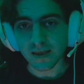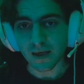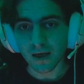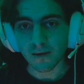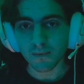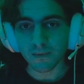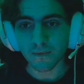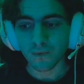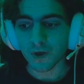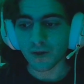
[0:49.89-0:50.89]

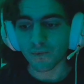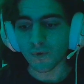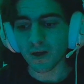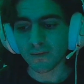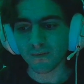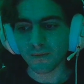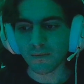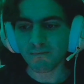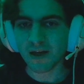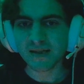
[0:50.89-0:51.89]
time with
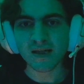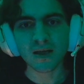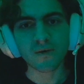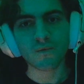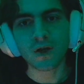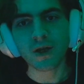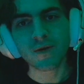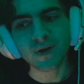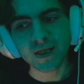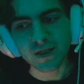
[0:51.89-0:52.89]
basically one
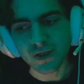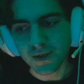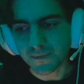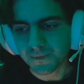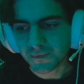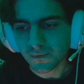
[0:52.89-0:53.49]
new addition,